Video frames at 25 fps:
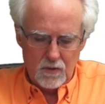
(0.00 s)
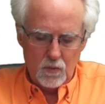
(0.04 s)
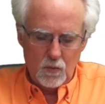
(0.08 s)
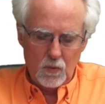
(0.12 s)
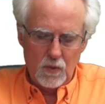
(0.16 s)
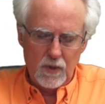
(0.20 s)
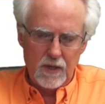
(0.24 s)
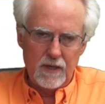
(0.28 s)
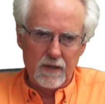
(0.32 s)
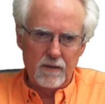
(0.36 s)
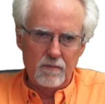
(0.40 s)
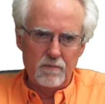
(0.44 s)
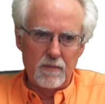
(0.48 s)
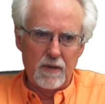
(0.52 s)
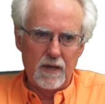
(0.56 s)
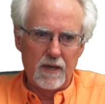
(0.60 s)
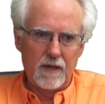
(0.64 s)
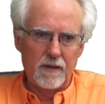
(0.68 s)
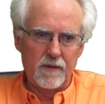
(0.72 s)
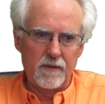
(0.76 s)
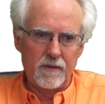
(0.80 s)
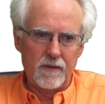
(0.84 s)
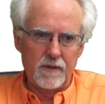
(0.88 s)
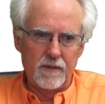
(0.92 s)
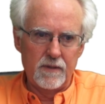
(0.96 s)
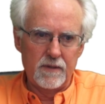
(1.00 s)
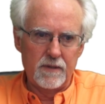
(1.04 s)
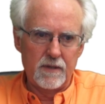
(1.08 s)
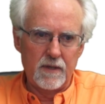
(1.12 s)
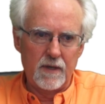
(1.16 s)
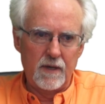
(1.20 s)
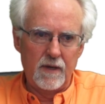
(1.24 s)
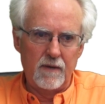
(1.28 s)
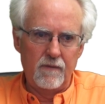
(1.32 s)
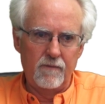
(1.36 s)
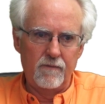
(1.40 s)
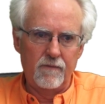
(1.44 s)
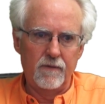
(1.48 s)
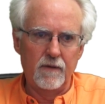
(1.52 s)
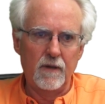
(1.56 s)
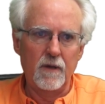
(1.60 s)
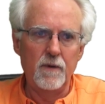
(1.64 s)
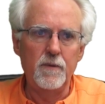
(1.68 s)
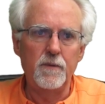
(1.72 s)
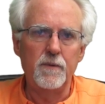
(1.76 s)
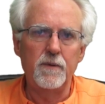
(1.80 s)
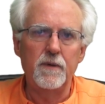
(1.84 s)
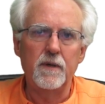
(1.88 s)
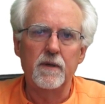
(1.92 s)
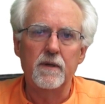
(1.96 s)
We make this a
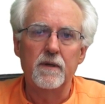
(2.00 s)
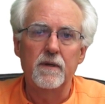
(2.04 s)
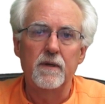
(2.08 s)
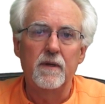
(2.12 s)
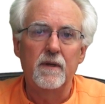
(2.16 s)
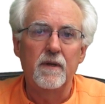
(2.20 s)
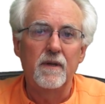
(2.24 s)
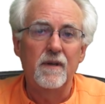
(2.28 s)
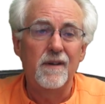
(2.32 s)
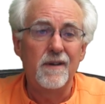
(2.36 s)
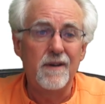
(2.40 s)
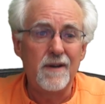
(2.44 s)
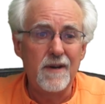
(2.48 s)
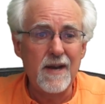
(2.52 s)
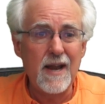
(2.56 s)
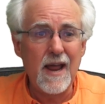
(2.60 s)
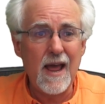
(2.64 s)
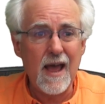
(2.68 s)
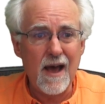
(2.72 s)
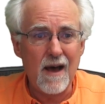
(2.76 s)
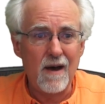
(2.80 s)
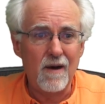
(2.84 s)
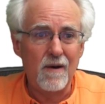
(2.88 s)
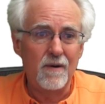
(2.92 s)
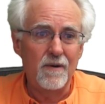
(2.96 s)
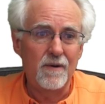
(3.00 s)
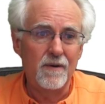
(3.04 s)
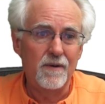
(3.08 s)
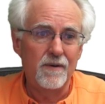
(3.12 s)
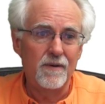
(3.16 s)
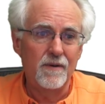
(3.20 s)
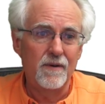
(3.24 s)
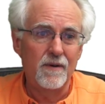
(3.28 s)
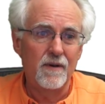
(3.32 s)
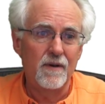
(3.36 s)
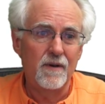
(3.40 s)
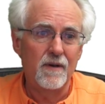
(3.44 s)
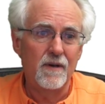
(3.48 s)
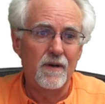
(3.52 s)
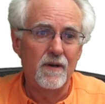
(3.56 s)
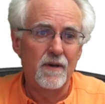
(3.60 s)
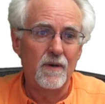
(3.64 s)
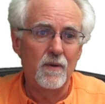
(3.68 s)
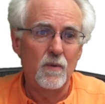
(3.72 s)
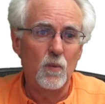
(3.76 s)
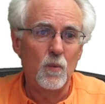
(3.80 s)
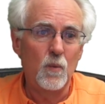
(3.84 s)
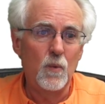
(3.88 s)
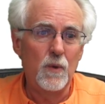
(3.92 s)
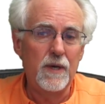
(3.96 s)
float. Now,
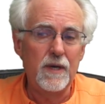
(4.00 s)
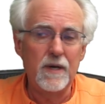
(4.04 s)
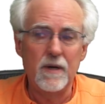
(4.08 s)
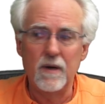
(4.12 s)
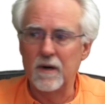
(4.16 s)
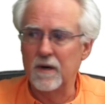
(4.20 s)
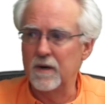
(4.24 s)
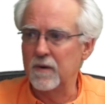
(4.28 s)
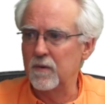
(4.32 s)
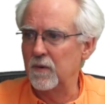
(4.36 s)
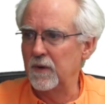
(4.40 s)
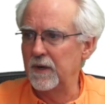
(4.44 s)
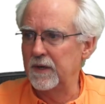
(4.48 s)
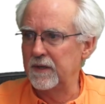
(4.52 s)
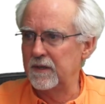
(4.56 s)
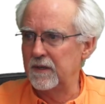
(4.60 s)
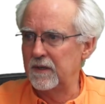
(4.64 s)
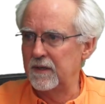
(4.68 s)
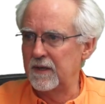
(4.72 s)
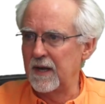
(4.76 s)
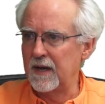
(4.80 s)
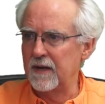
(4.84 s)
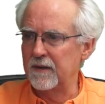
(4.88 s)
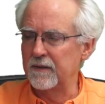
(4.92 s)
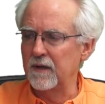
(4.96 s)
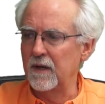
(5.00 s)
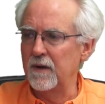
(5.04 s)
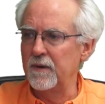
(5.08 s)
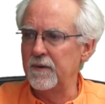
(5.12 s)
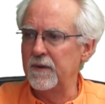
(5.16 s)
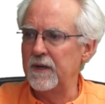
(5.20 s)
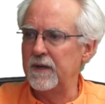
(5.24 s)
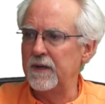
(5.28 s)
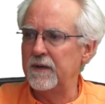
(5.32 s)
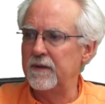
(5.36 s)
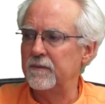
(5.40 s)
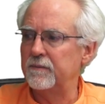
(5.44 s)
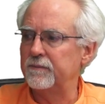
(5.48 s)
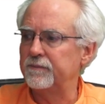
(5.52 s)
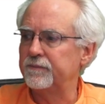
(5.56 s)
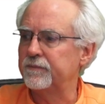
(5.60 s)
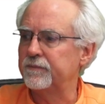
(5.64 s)
we are going to download it.